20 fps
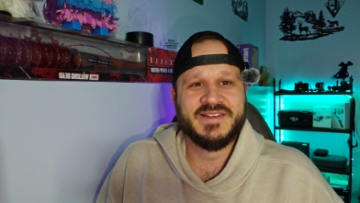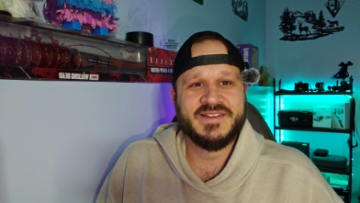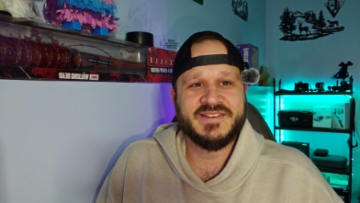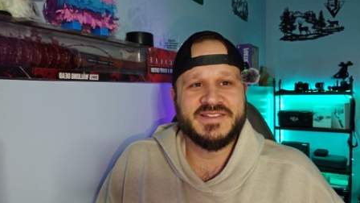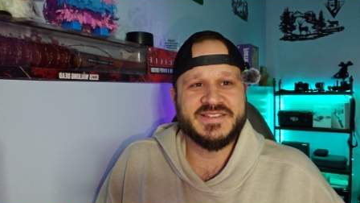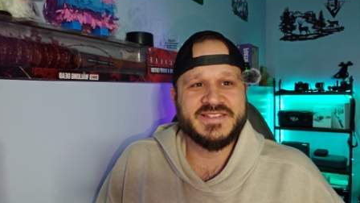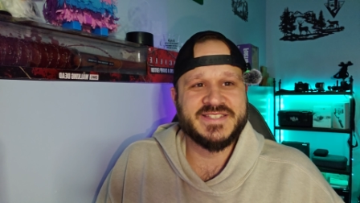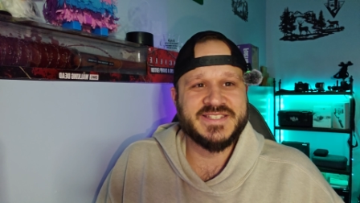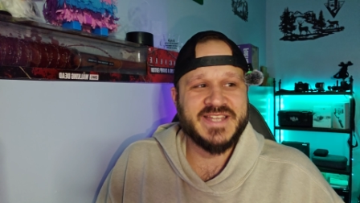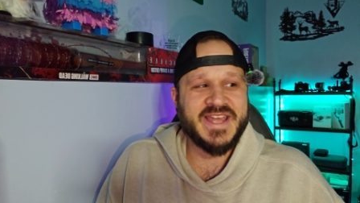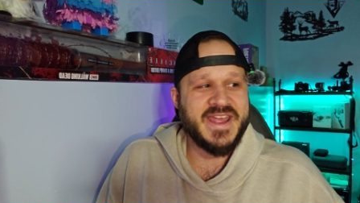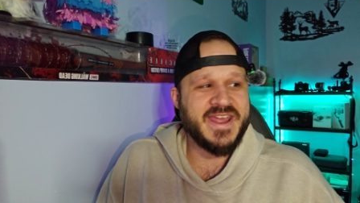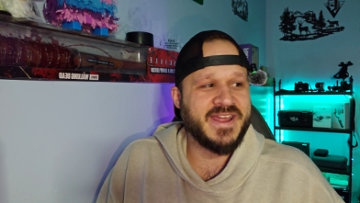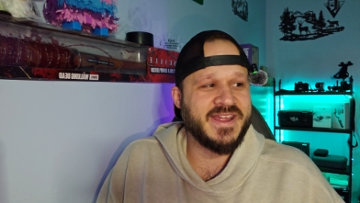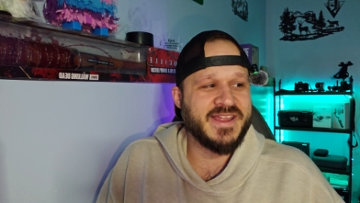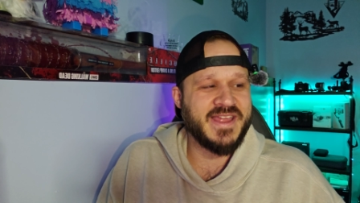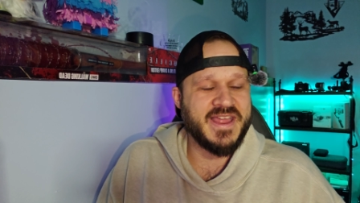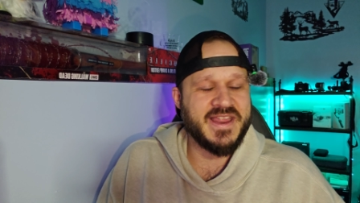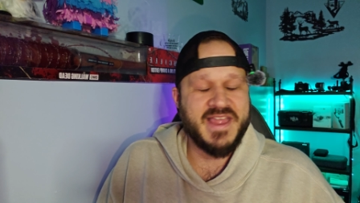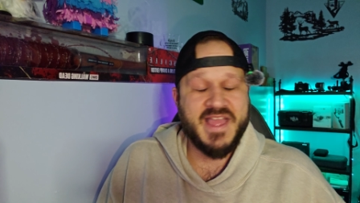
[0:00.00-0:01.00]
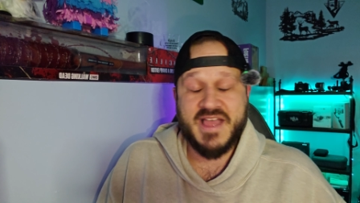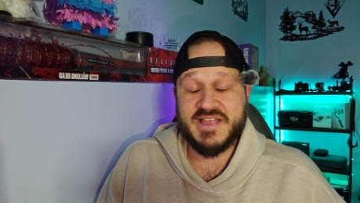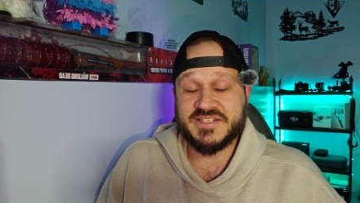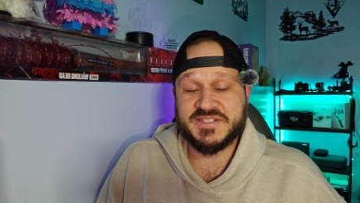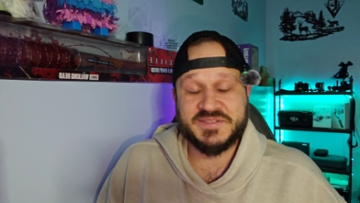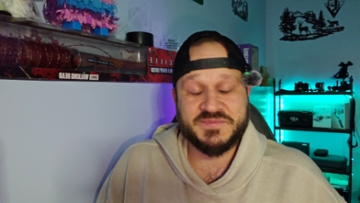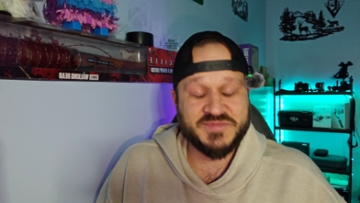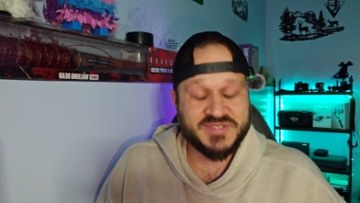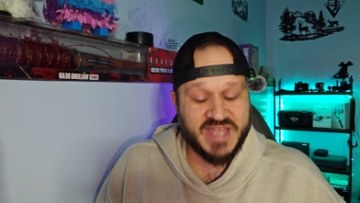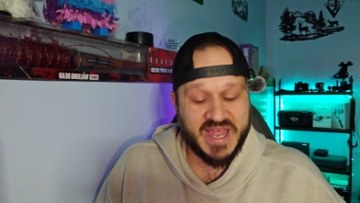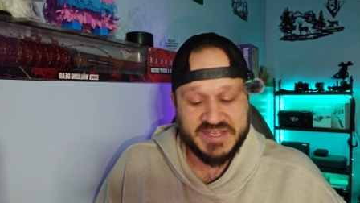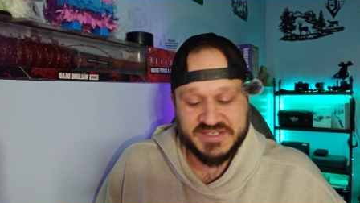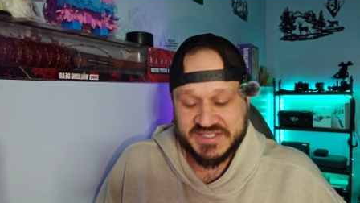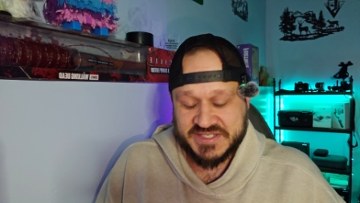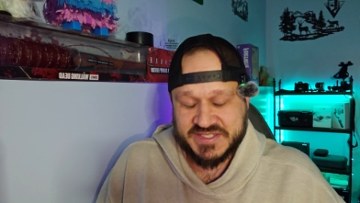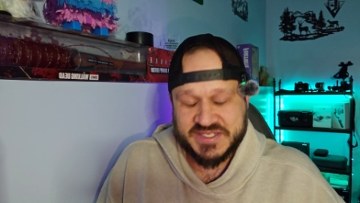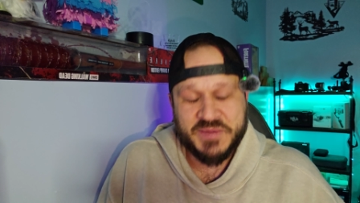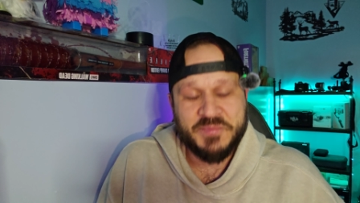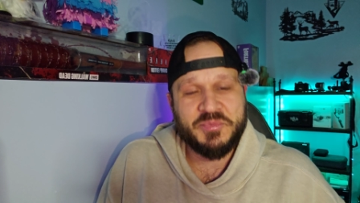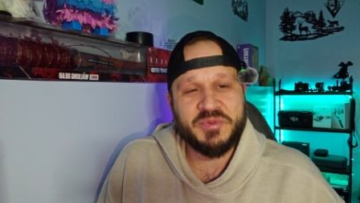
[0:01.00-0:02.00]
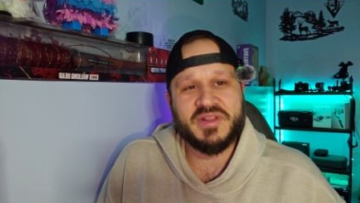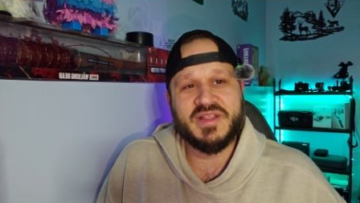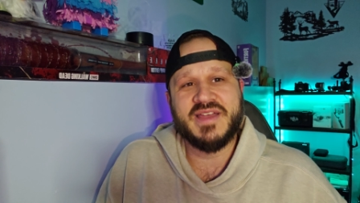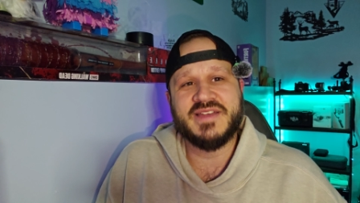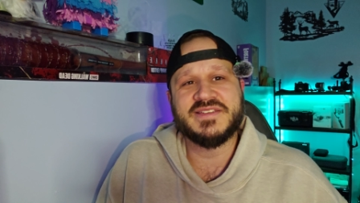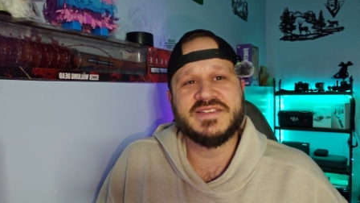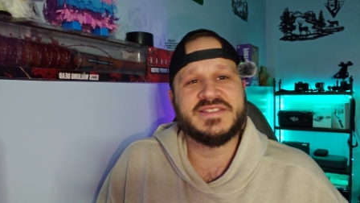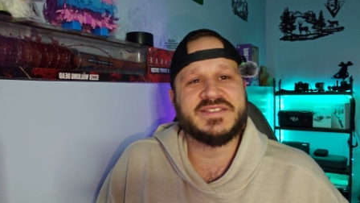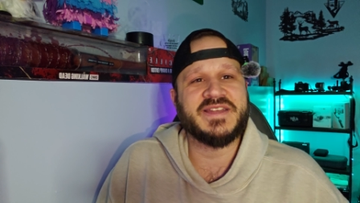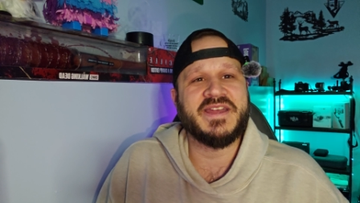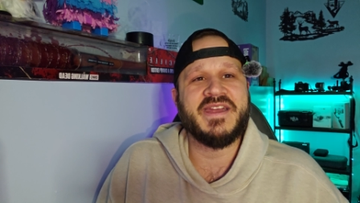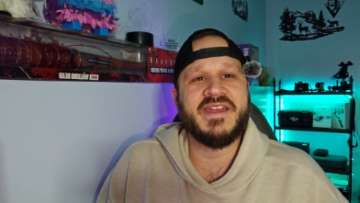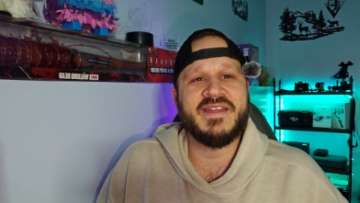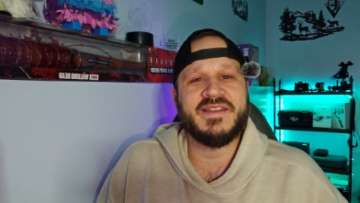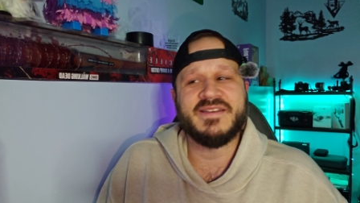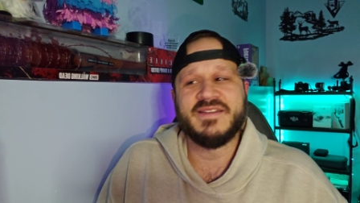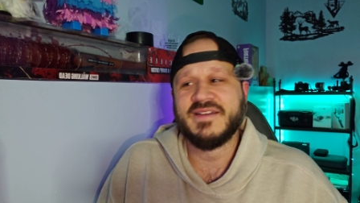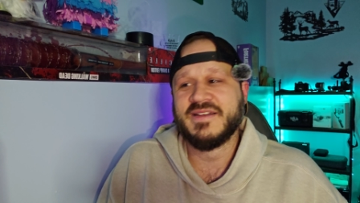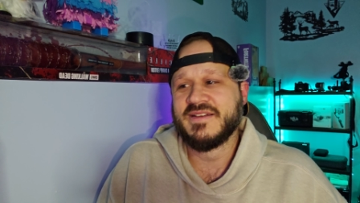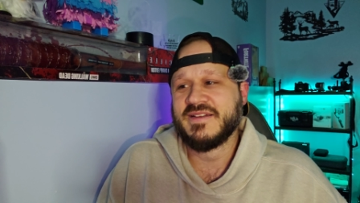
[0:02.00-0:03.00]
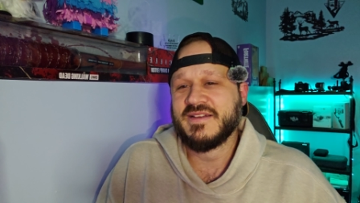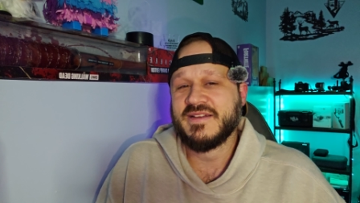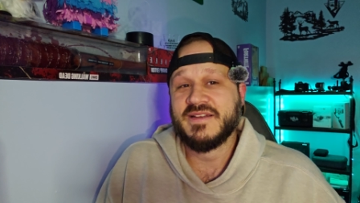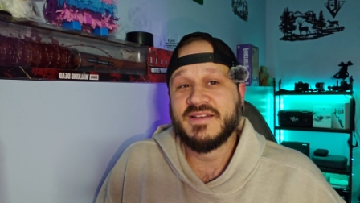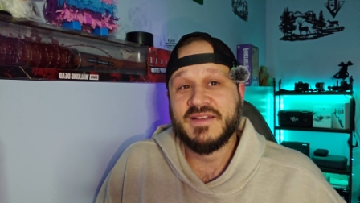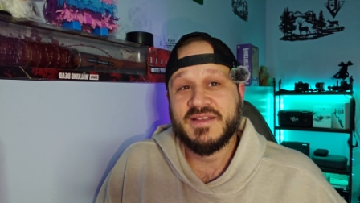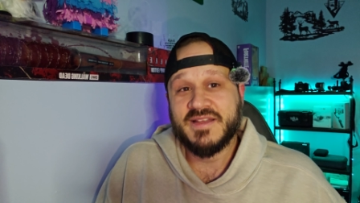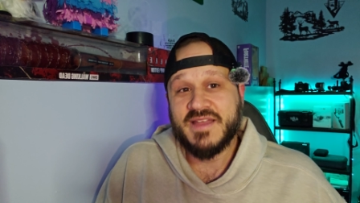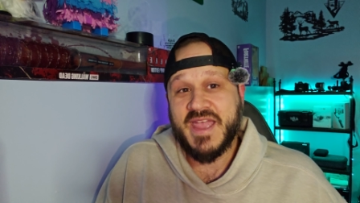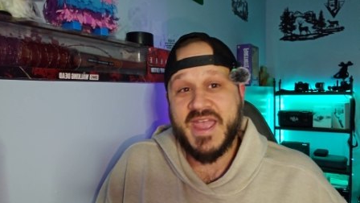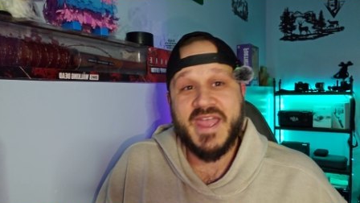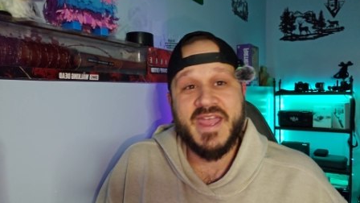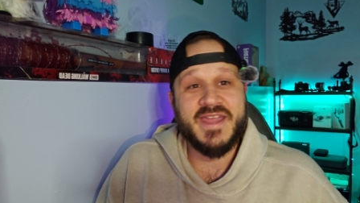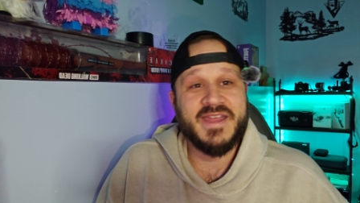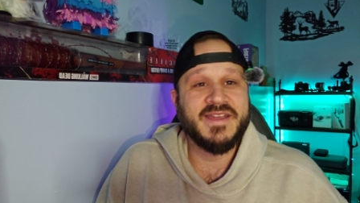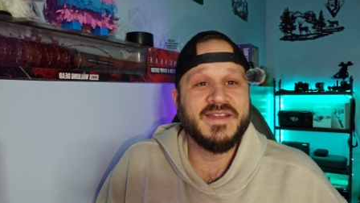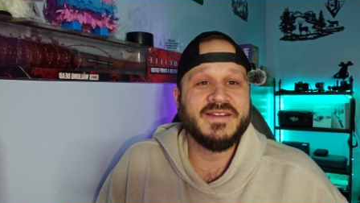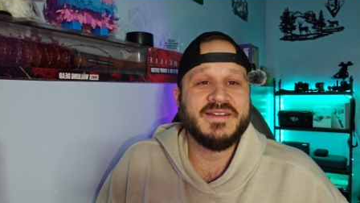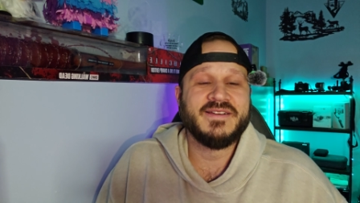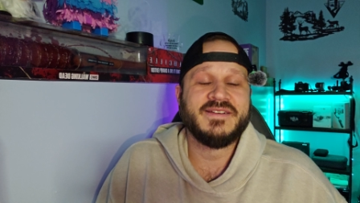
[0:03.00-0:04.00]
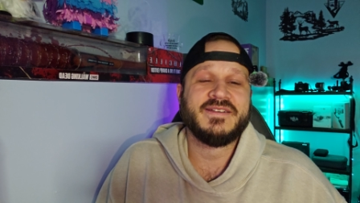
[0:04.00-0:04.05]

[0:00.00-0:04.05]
To say it as simple as saying, hey,